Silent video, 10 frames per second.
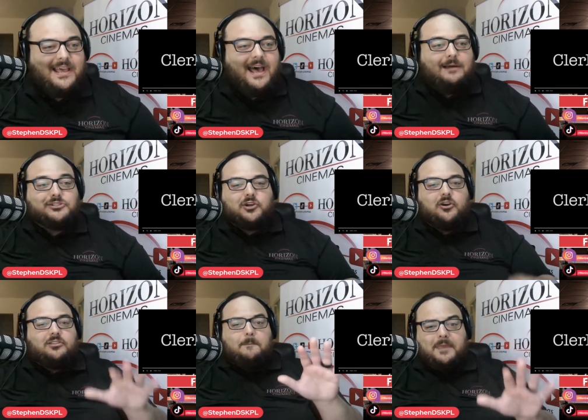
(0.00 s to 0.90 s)
I'm
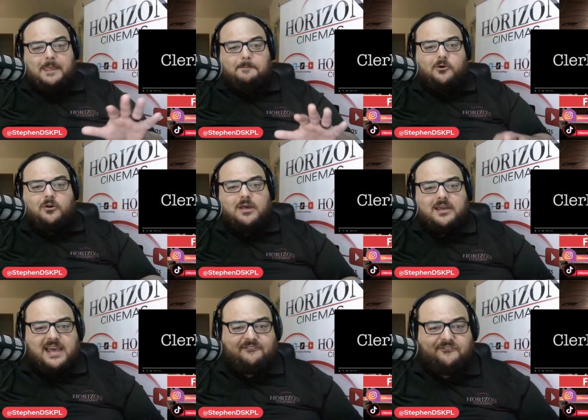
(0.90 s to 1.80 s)
sure the people
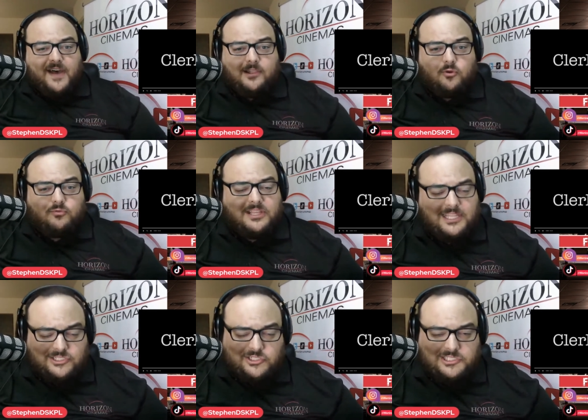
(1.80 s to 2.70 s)
that follow
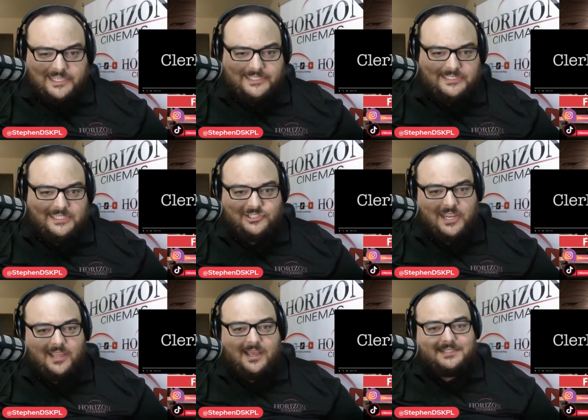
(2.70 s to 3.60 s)
religiously to
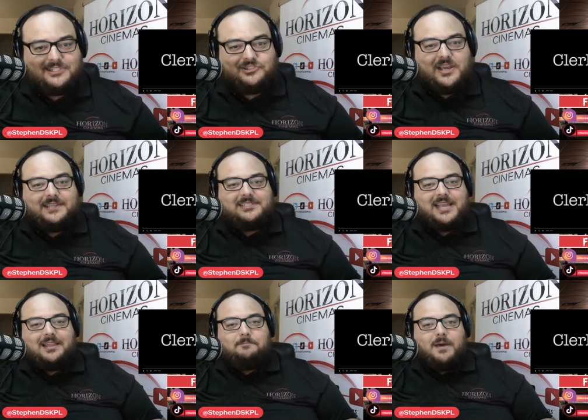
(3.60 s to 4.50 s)
Jay, uh, to Jay and
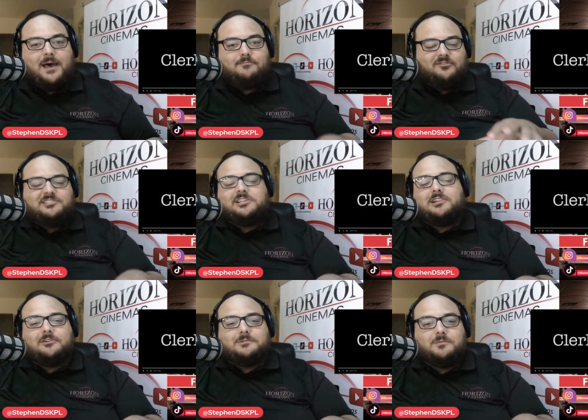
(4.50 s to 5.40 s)
Silent Bob movies and
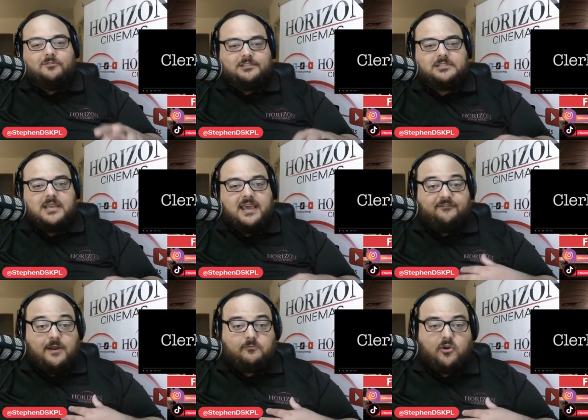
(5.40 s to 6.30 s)
Clerks movies,
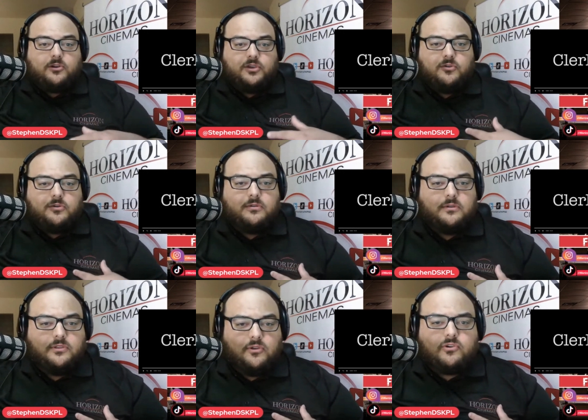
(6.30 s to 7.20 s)
if I'm wrong, you'll
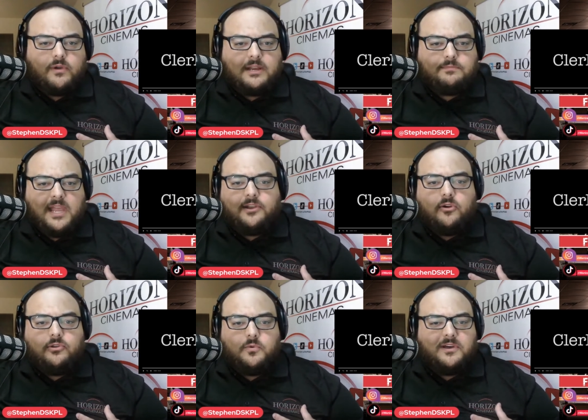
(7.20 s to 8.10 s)
You'll correct me. I know
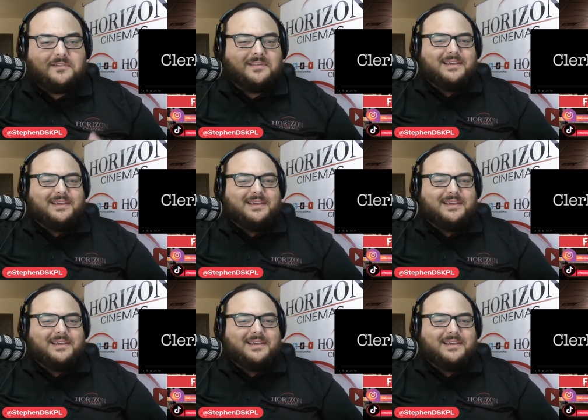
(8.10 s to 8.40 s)
you will.